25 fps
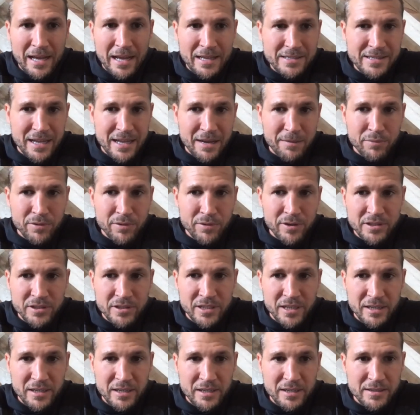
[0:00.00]
His dad, Brent
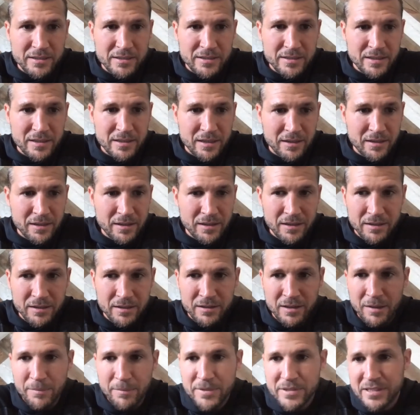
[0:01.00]
Chitty, is
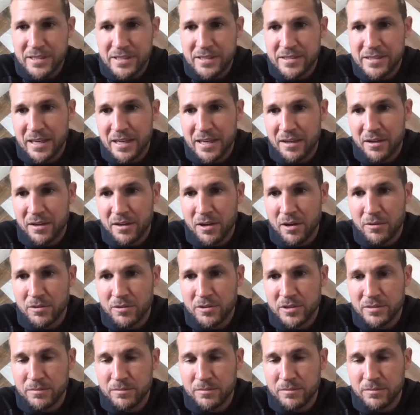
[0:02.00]
Columbus East head coach,